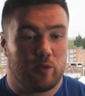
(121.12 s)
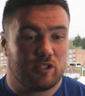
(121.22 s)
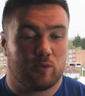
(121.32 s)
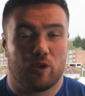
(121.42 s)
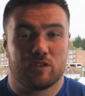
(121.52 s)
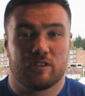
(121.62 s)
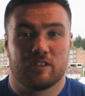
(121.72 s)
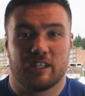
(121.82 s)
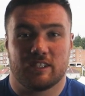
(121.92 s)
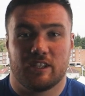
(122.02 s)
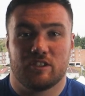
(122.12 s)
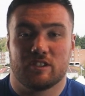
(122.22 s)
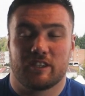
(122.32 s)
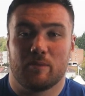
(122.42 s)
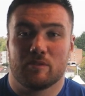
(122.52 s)
we used to watch Six
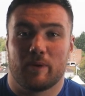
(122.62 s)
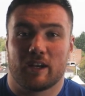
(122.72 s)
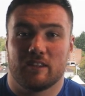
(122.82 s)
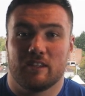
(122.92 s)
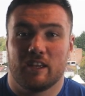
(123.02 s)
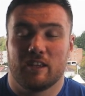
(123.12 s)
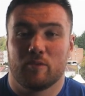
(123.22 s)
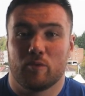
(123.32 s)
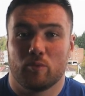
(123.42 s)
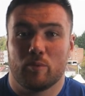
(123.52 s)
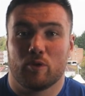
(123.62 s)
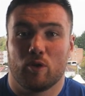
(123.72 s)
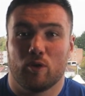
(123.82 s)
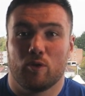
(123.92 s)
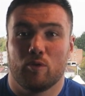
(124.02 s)
Nations games back in the day when, we were
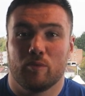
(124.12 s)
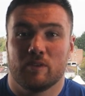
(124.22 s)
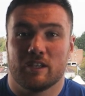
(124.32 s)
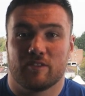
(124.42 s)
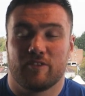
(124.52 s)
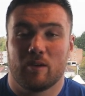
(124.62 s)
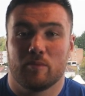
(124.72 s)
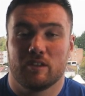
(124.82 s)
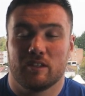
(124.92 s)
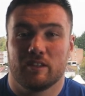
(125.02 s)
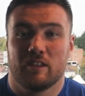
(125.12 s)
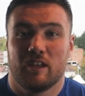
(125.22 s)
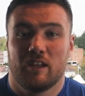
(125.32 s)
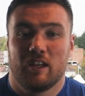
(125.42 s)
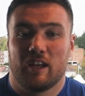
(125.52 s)
all at home and as a family. And
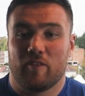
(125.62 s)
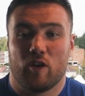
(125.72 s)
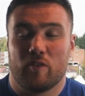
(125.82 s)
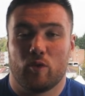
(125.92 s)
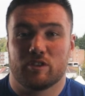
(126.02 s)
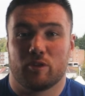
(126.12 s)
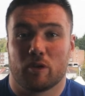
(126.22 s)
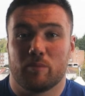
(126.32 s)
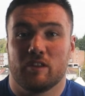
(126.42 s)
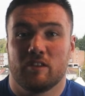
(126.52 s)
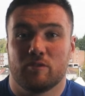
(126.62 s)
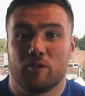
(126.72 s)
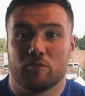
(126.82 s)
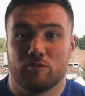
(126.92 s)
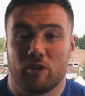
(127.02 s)
I've, I've always had rugby,
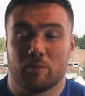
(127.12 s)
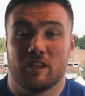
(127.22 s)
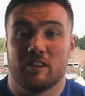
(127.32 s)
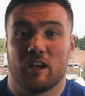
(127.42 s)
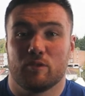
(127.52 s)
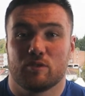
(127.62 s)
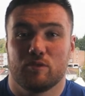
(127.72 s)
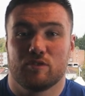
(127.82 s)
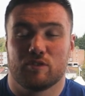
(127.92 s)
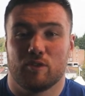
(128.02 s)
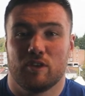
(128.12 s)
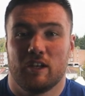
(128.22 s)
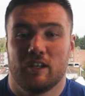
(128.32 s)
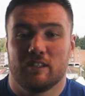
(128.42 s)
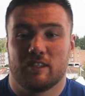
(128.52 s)
rug, rugby in the household. So
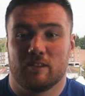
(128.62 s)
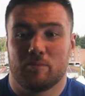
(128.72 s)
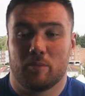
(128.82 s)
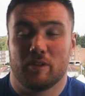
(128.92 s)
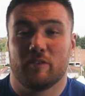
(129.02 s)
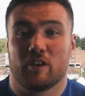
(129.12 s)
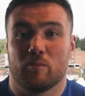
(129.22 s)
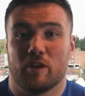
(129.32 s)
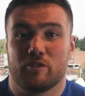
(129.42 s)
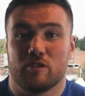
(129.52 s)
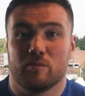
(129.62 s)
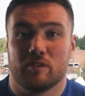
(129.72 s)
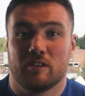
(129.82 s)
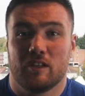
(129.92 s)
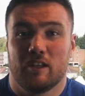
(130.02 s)
to, to be living out my dream
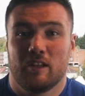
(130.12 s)
and